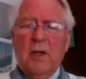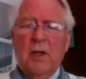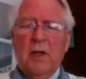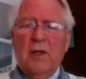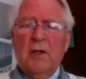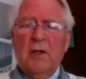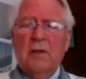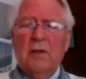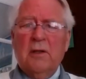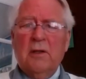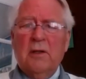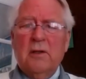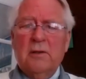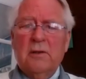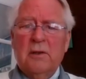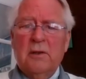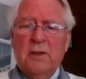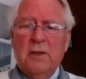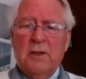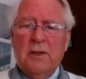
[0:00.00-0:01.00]
I think that
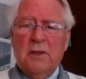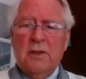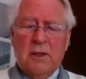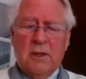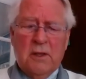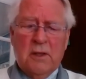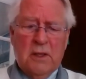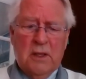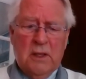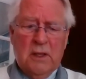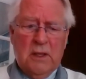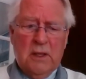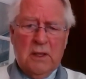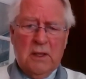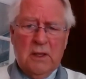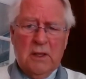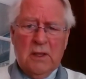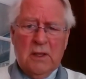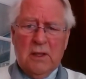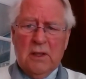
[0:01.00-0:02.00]
there is,
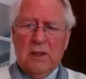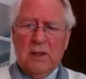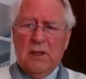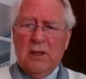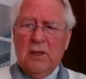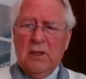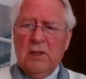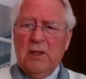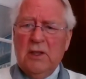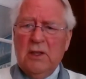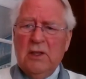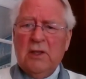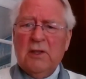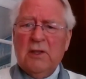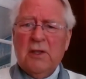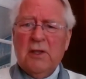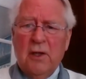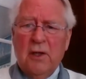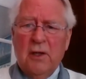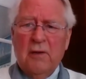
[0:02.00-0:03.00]

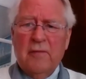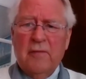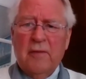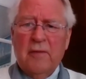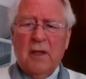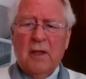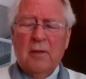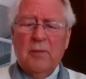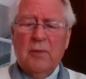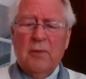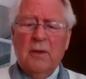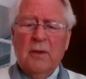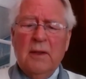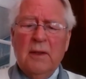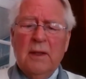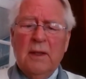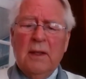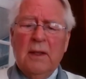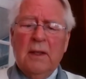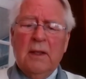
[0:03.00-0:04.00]
teachings are available,
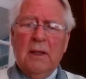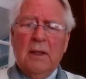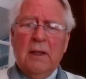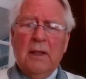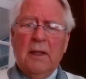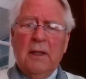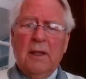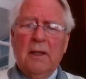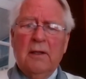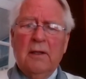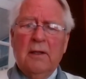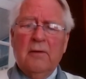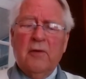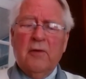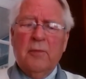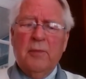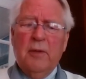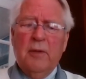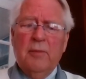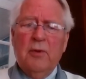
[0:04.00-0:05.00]
and
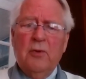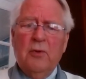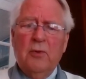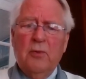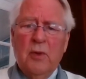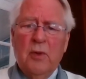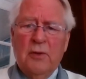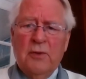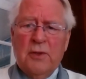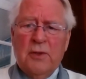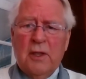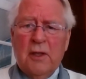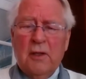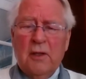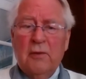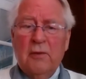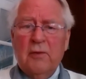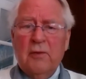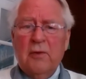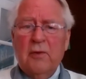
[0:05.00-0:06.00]
for people who won't take
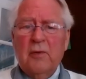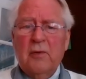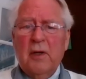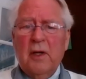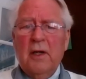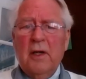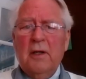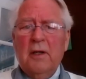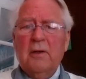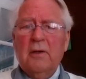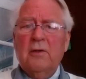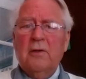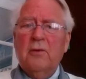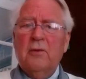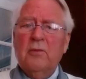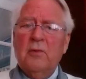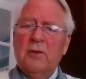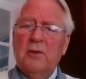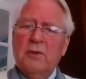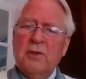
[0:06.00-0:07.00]
you for a ride and who
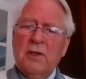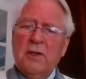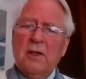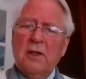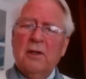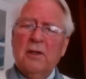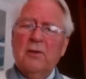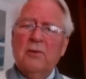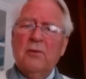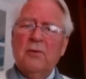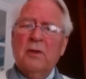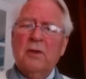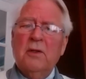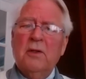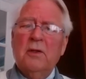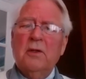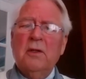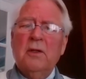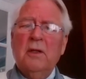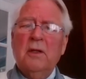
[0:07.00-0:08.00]
won't sucker you in
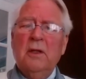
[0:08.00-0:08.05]
and